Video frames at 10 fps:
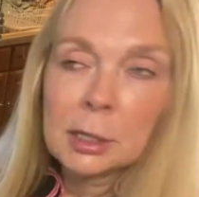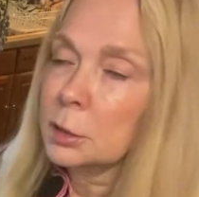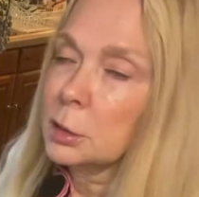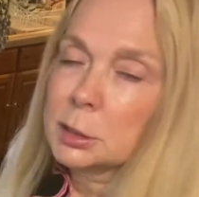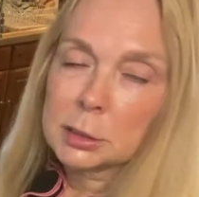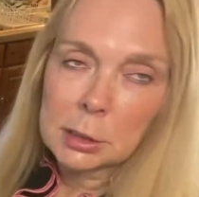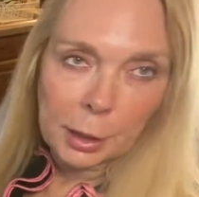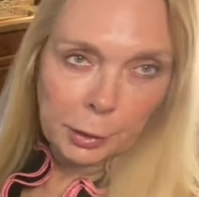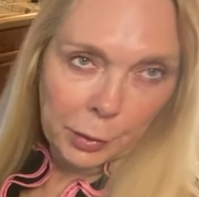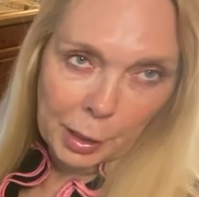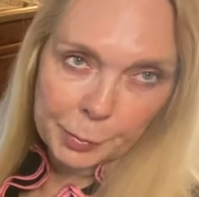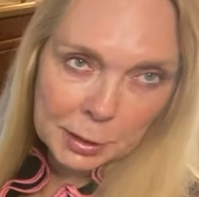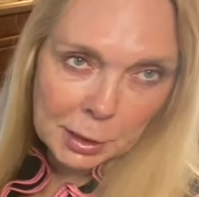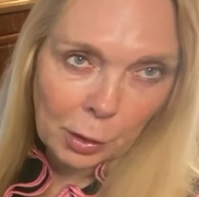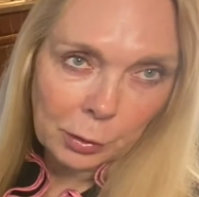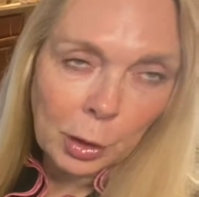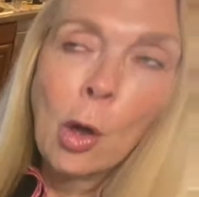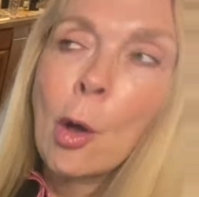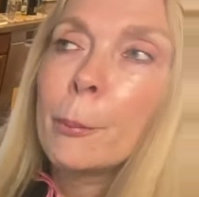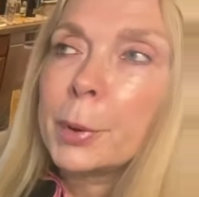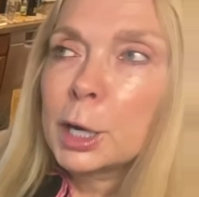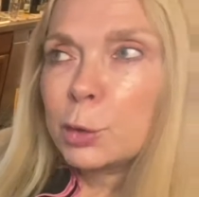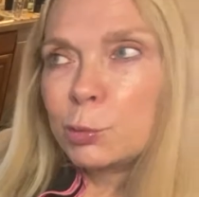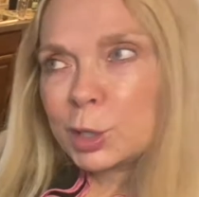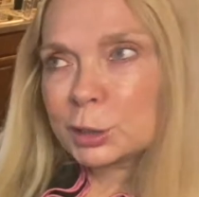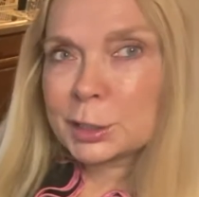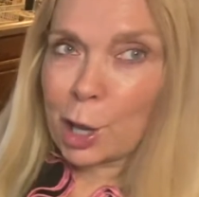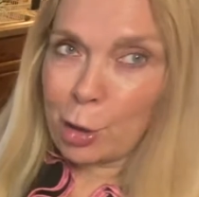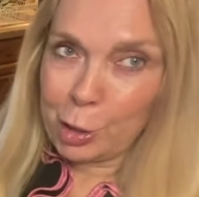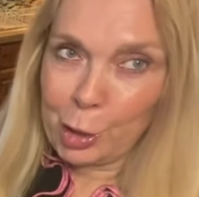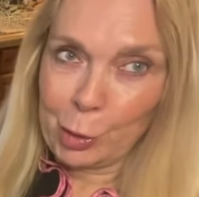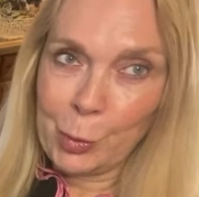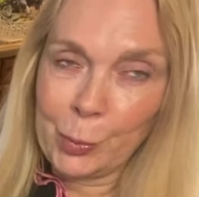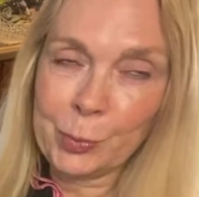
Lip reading: this is not your episode. But I will tell you,